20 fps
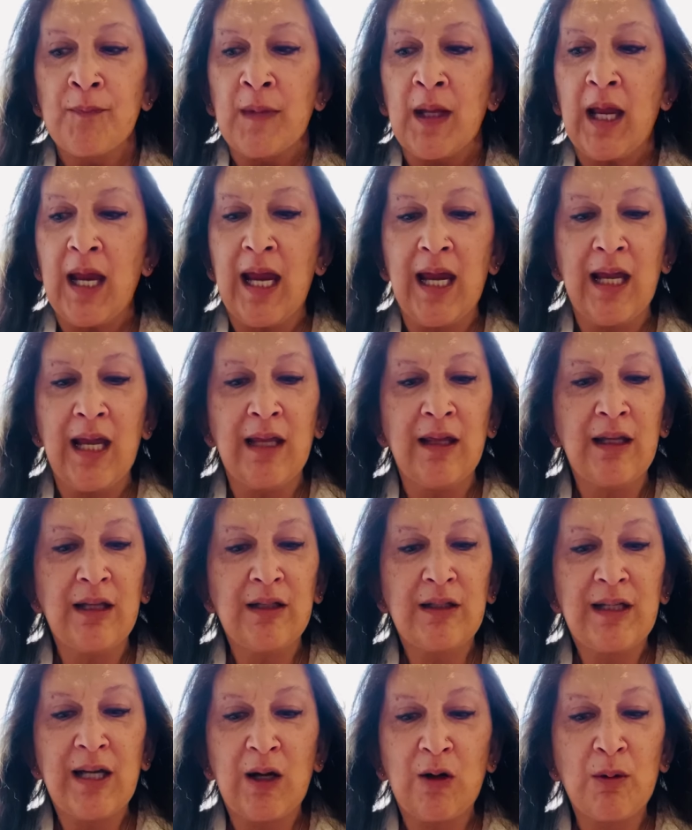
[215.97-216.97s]
And the
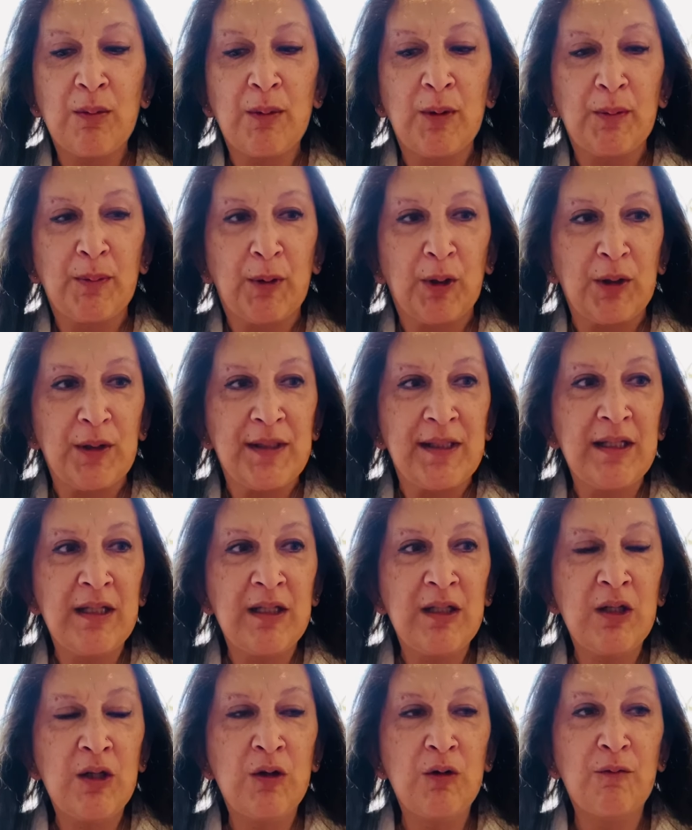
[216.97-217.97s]
terrible
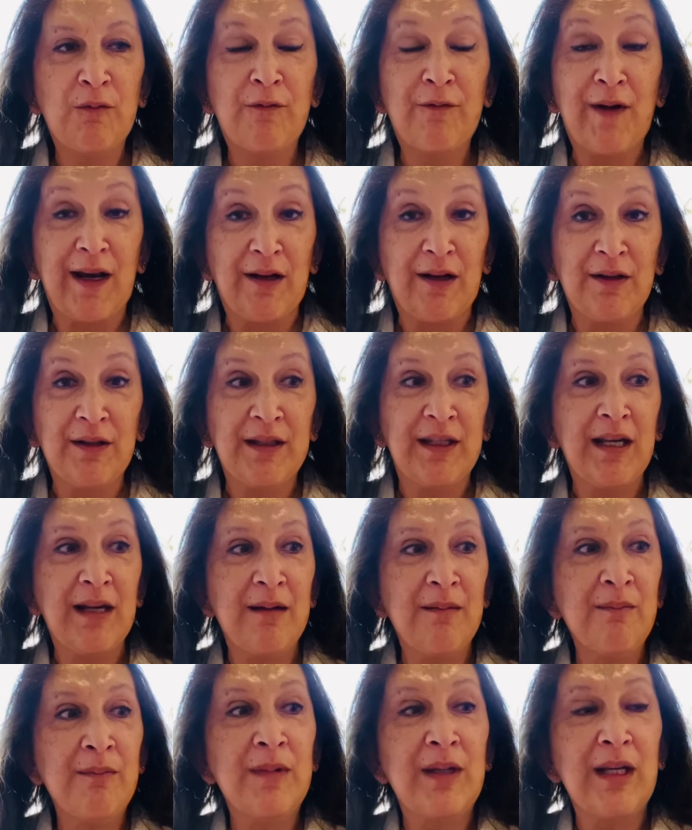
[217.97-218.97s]
person who failed
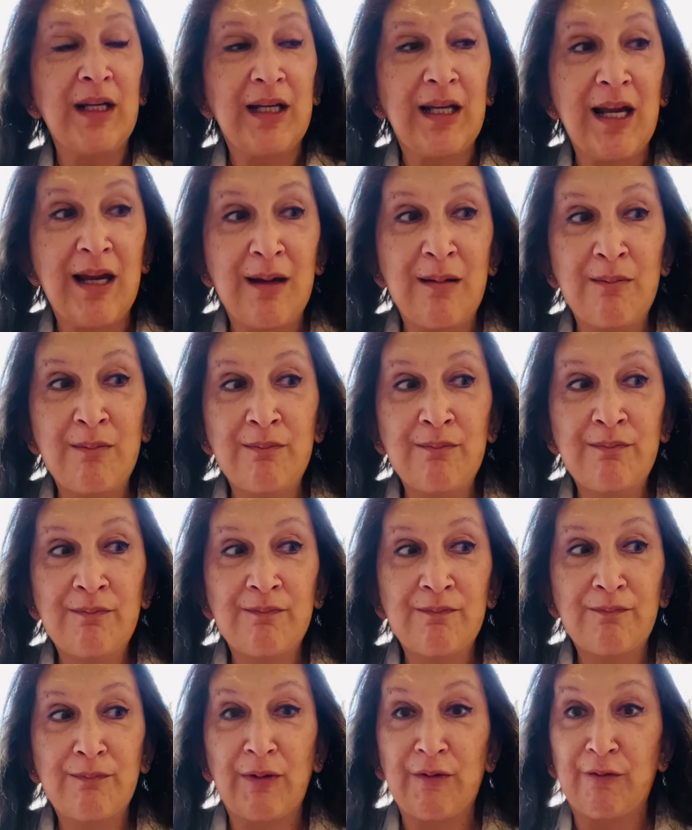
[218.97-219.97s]
them that
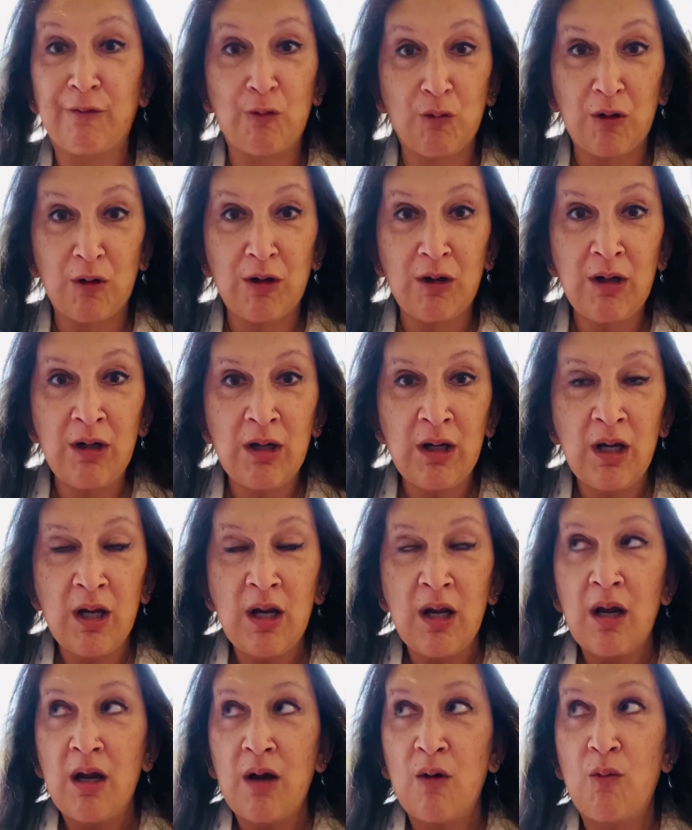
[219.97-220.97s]
came before,
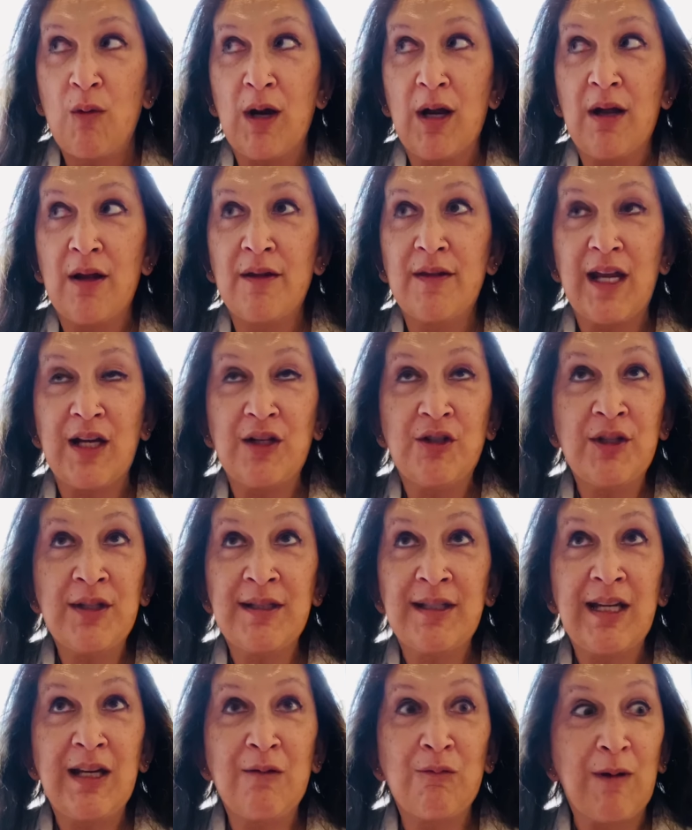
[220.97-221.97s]
well, they
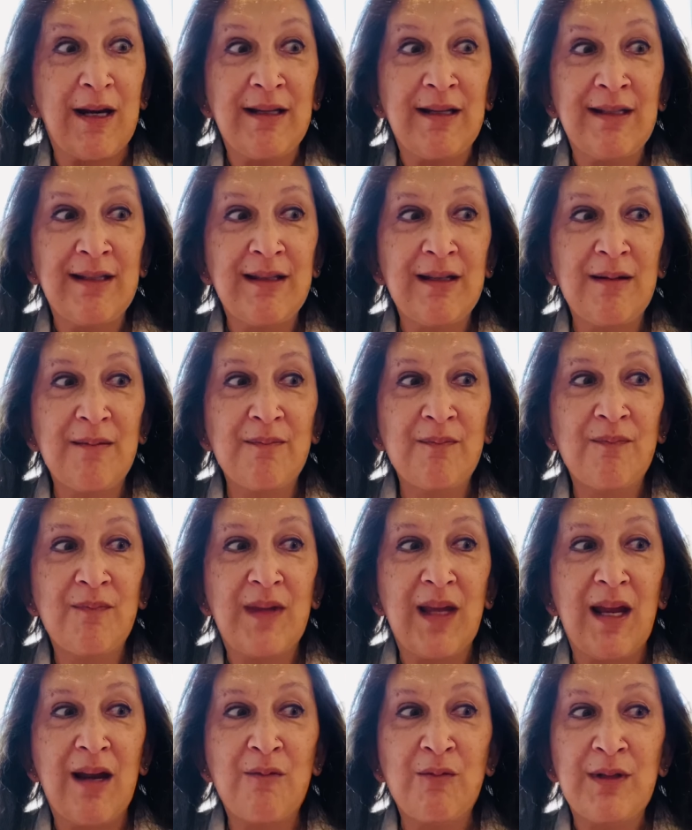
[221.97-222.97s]
just erase them.
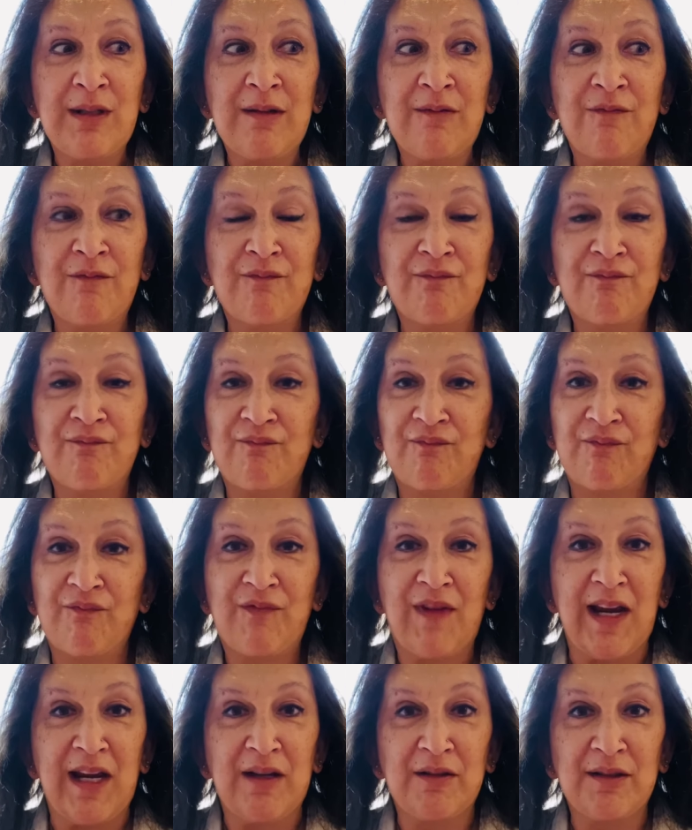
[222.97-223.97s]
That was a
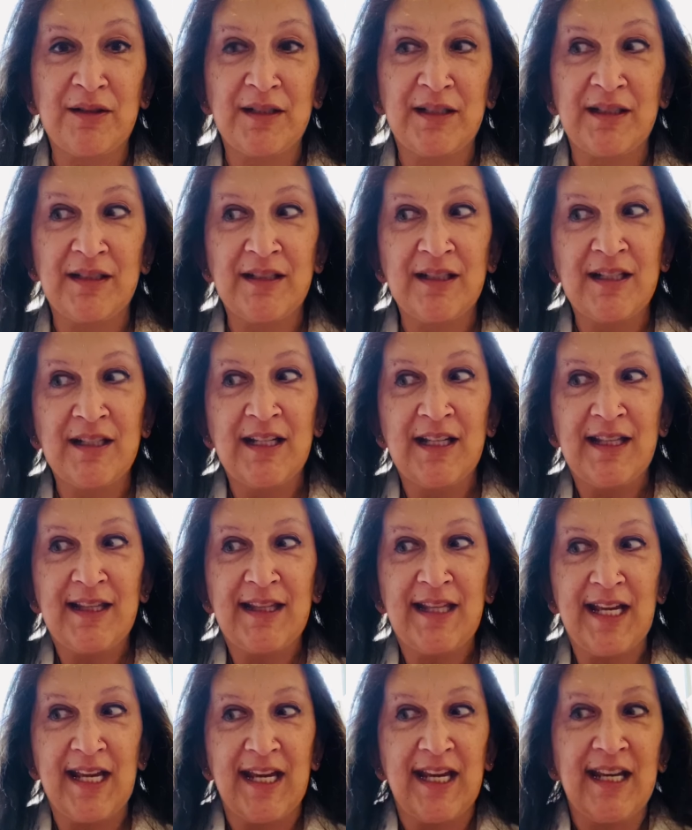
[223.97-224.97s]
failed
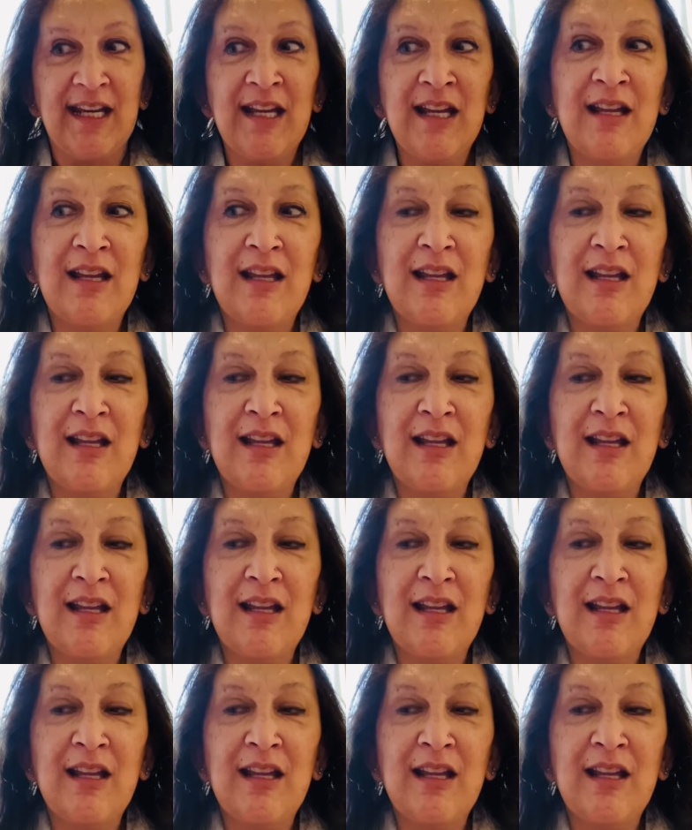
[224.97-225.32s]
thing.